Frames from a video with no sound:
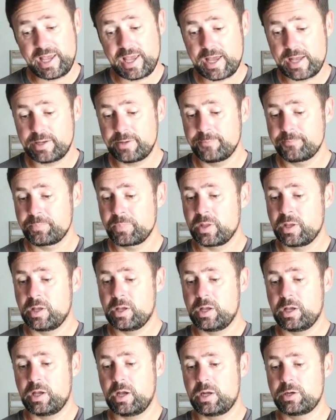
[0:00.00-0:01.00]
And
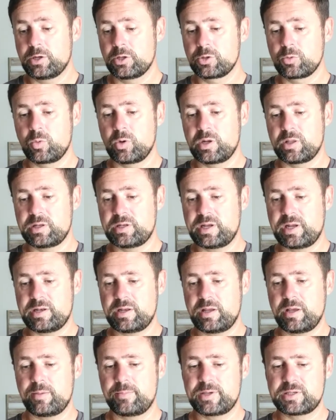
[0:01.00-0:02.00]
another one of the
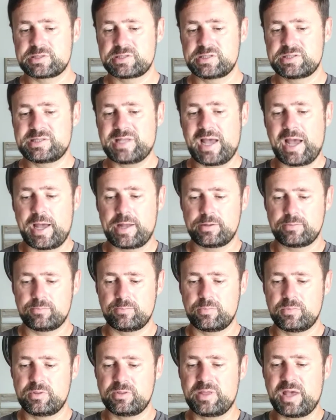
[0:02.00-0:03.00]
dynamics is that
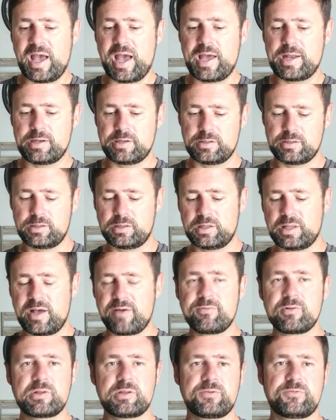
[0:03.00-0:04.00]

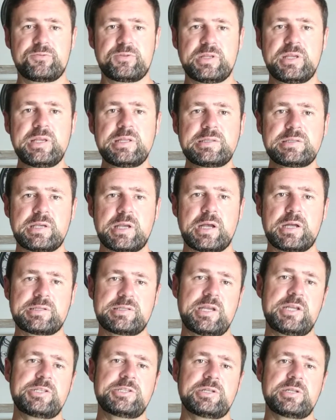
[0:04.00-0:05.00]
level of detail,
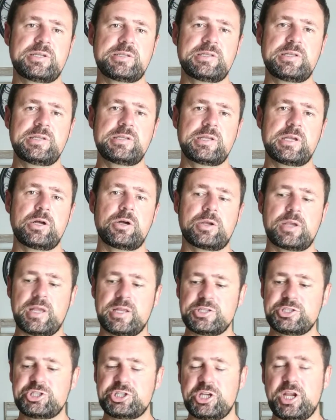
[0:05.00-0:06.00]
attention to detail,
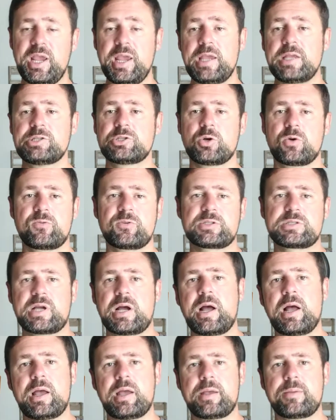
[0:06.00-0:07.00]
can change over
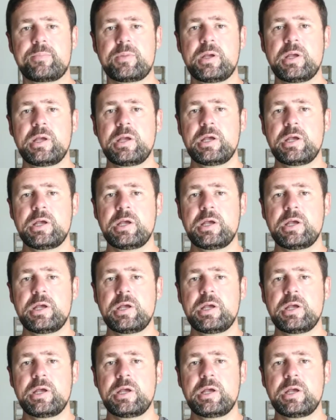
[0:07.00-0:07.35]
time.